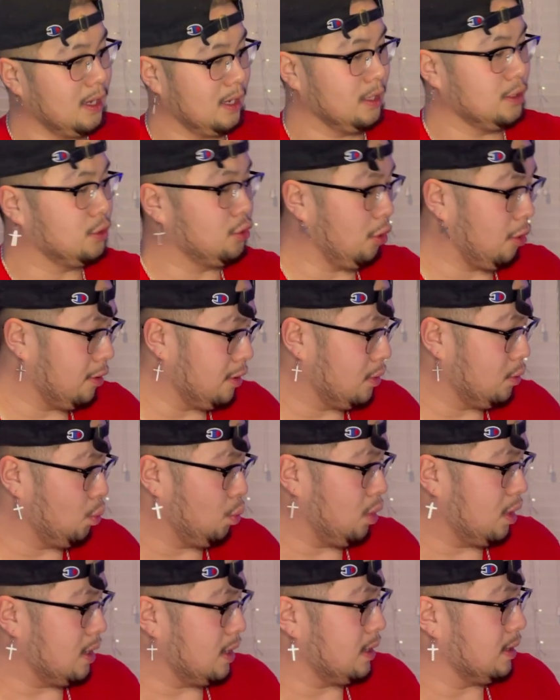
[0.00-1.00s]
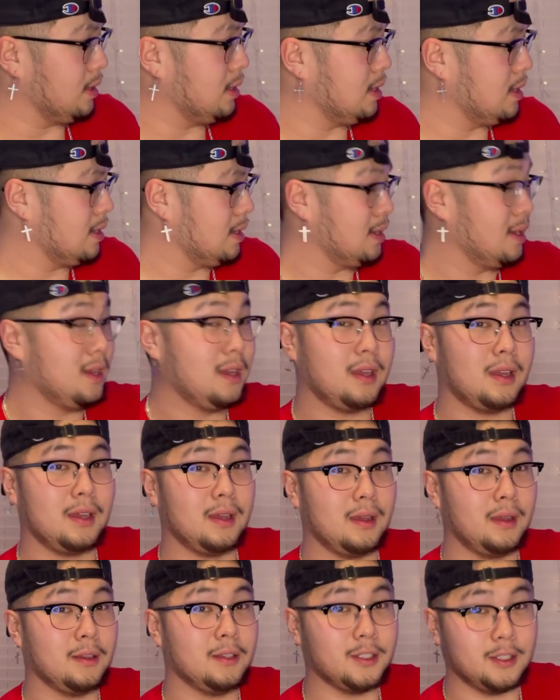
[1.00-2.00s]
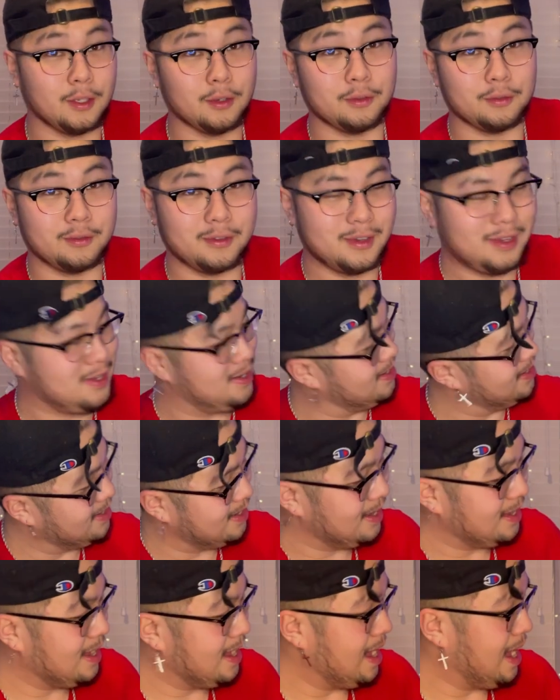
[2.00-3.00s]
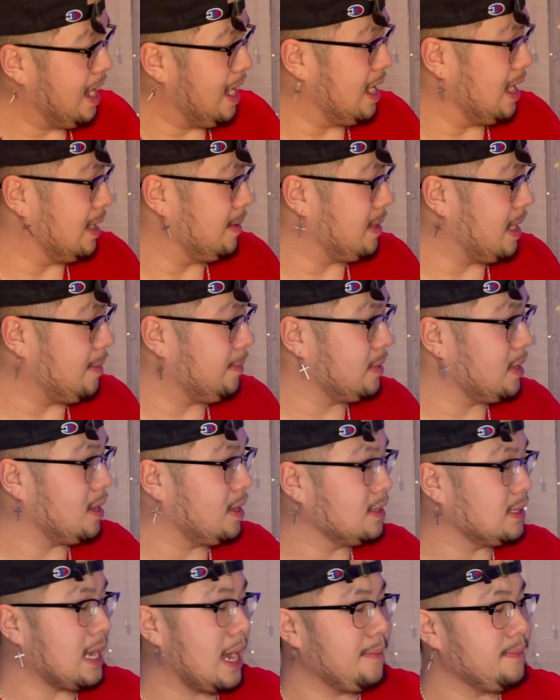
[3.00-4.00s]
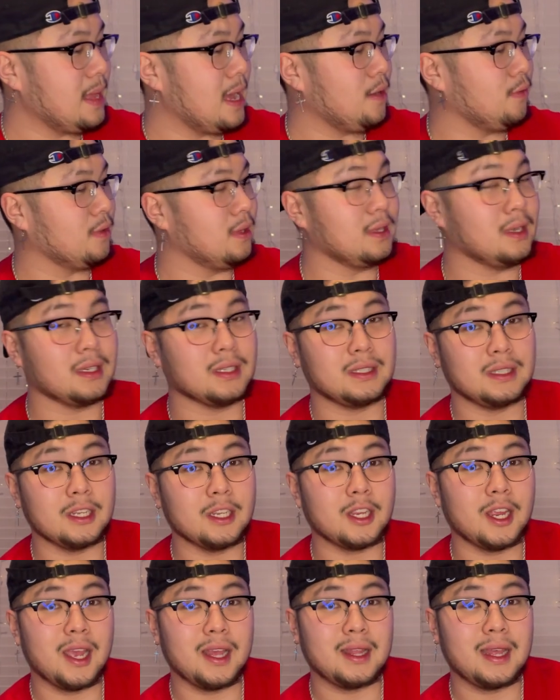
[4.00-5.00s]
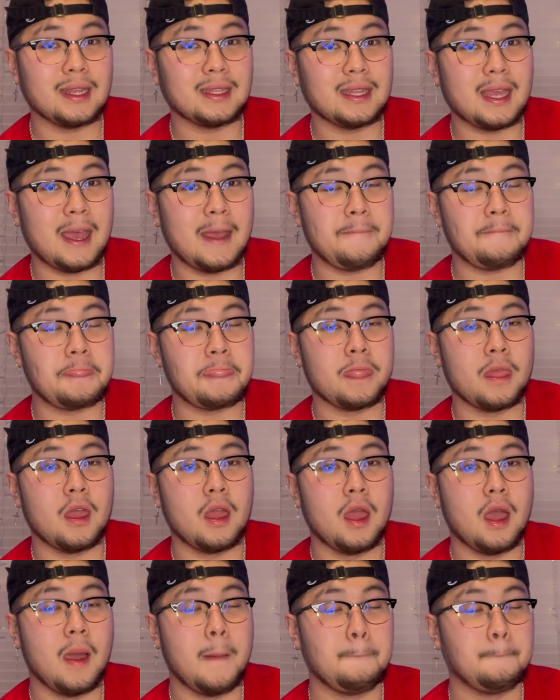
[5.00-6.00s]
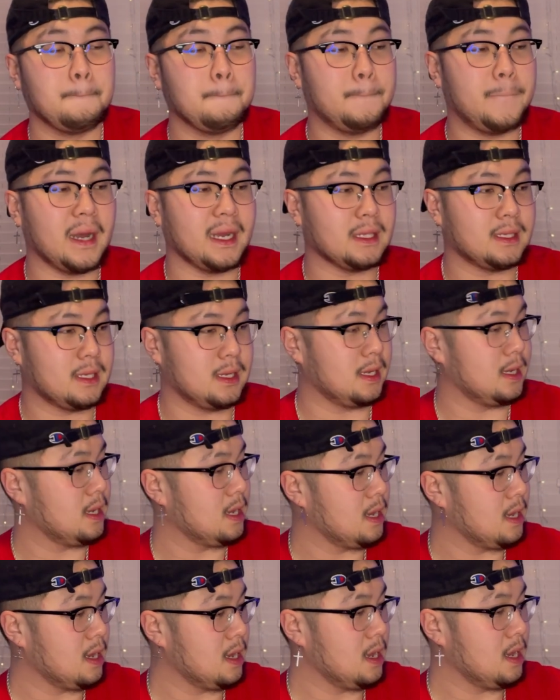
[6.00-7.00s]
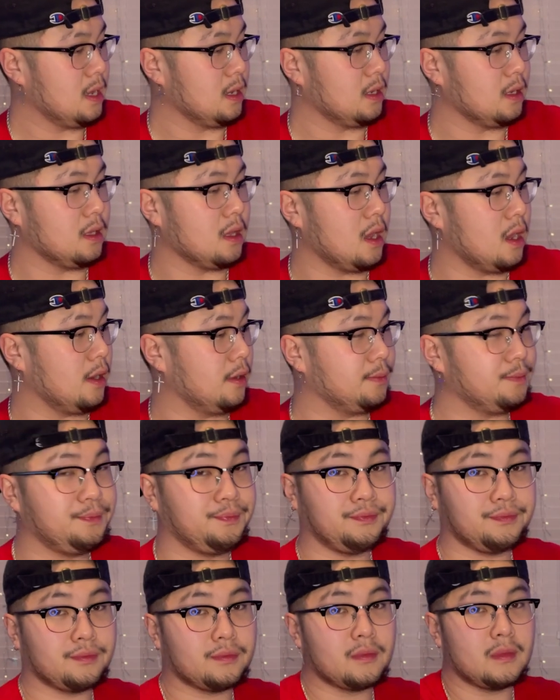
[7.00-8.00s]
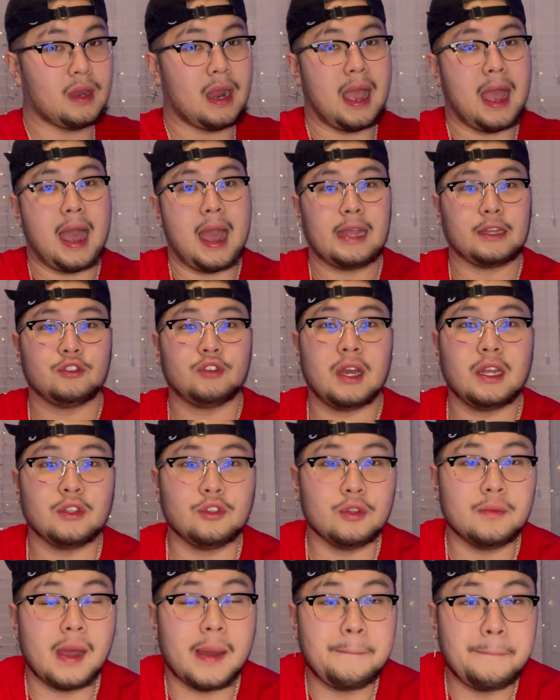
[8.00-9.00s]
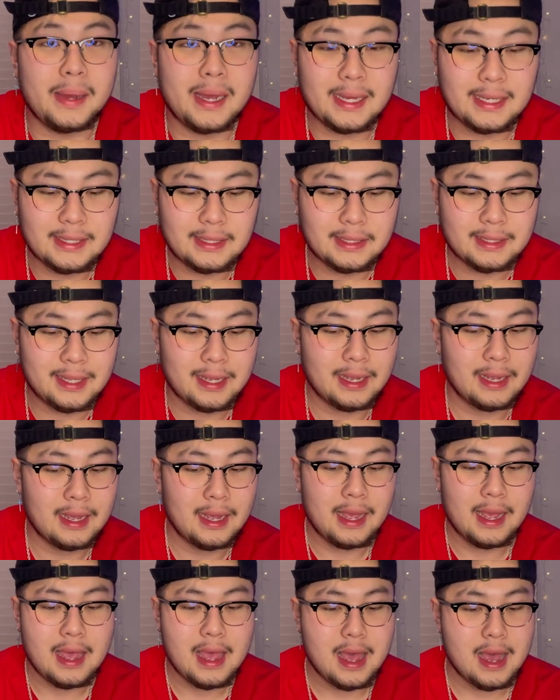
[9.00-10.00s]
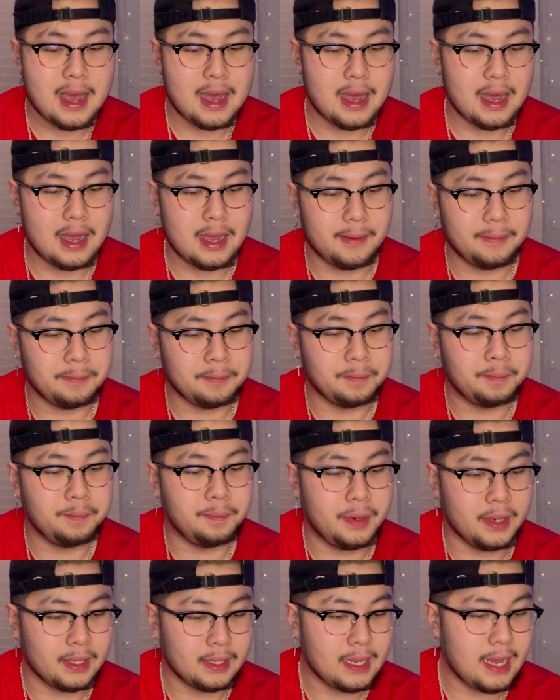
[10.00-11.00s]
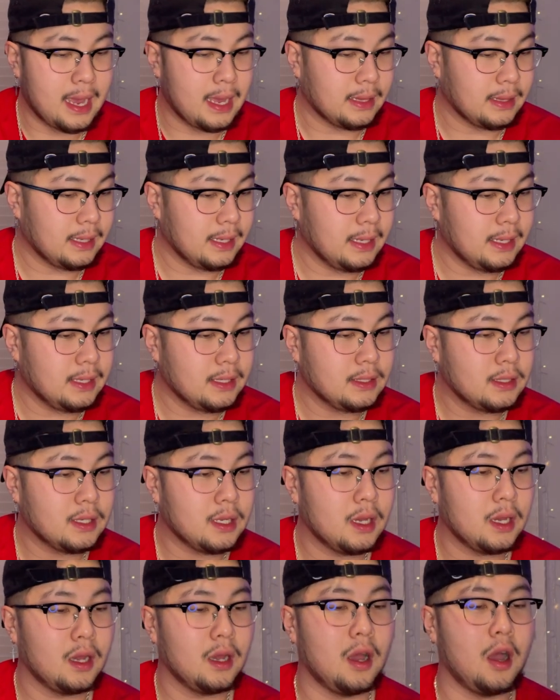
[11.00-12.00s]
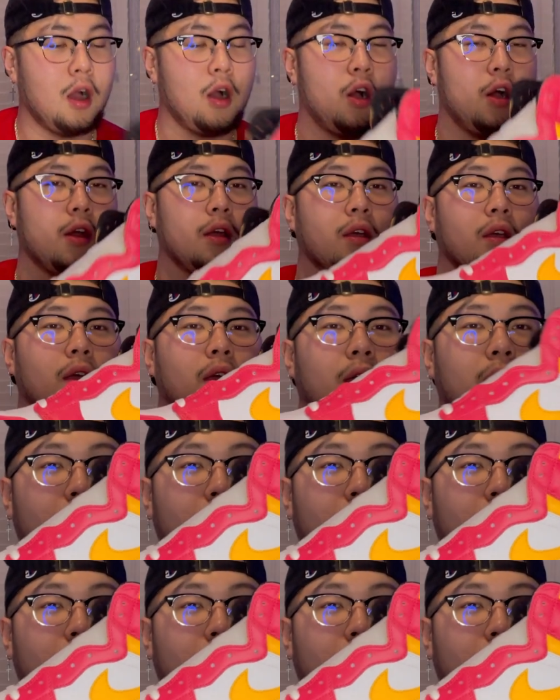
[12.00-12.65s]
the Jordan one shoe. Um, I'm gonna be honest, I'm not really a sneakerhead like that, but you know, I try to do my best. Um, but yeah, these are